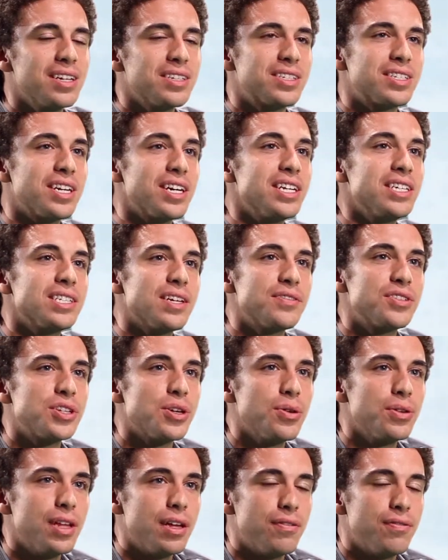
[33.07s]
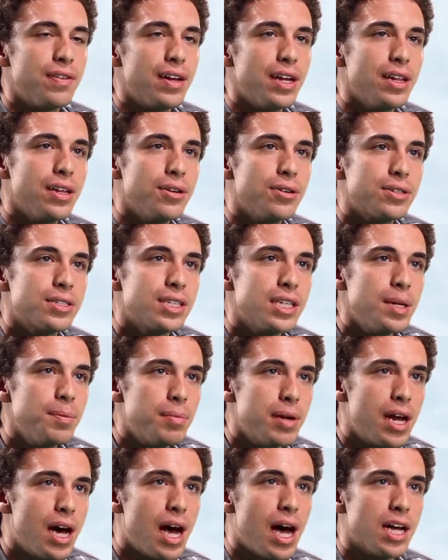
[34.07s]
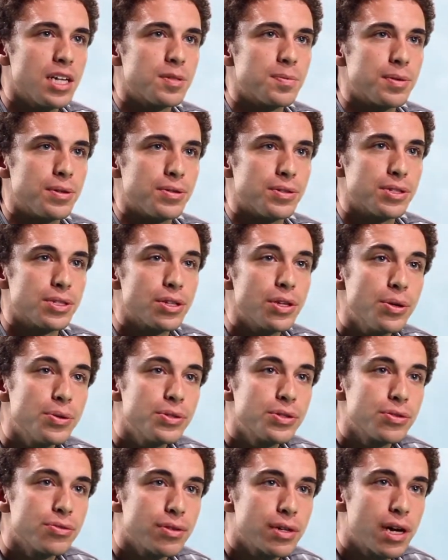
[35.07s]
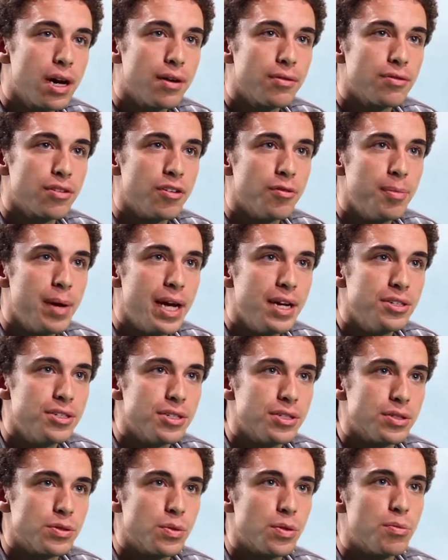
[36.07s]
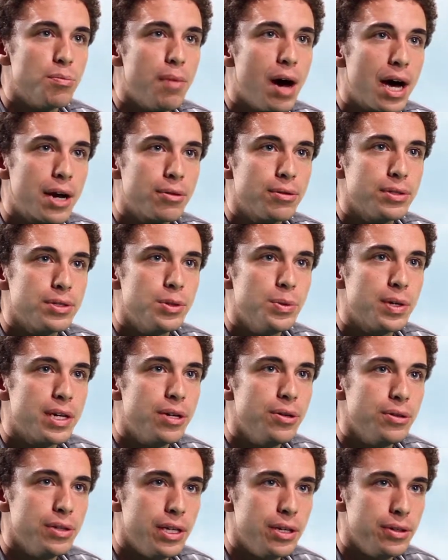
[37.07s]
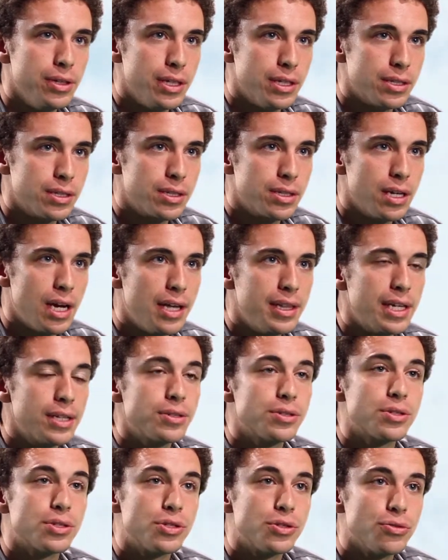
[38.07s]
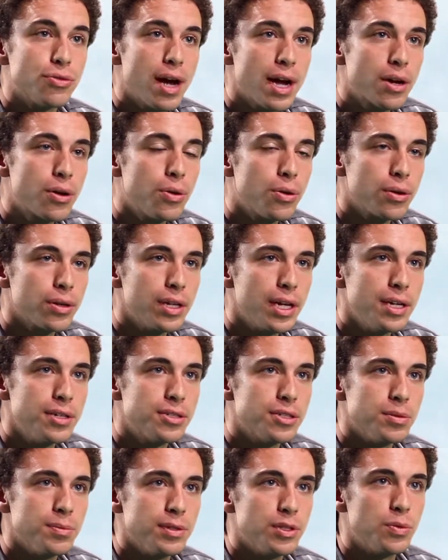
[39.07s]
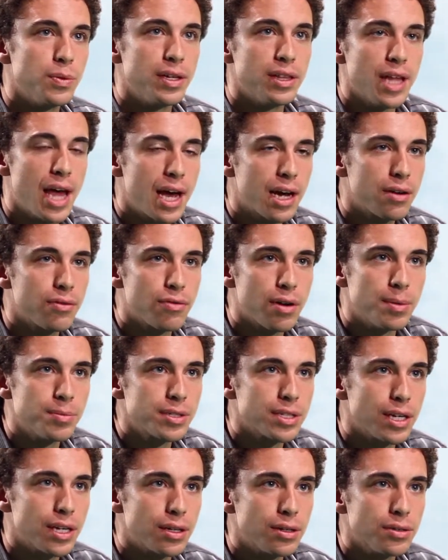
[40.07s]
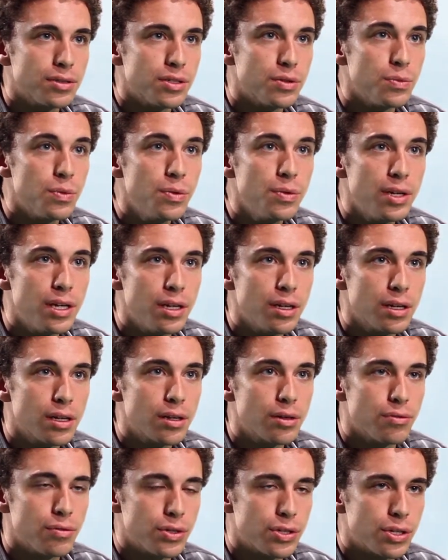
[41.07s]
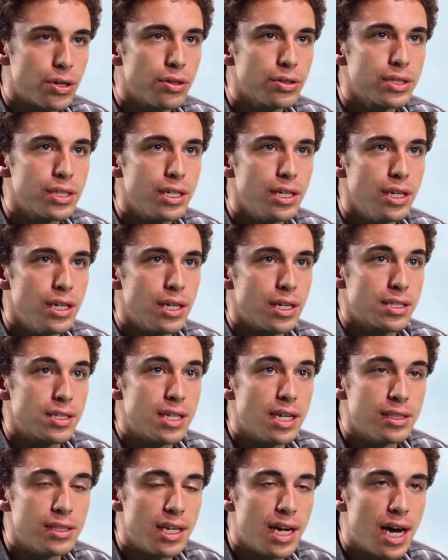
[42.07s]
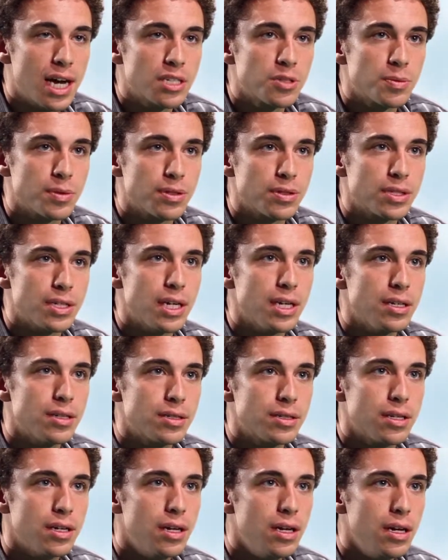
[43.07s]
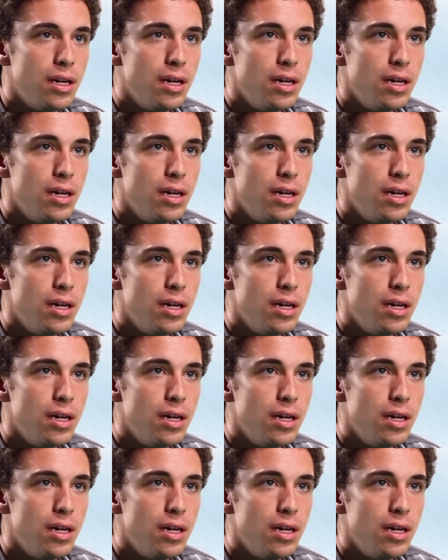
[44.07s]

Studies have shown that failure to sleep in a hospital slows the recovery of patients with moderate to acute illness, and that there's a direct correlation between lack of REM cycles and wound healing, resulting in extended hospital stays.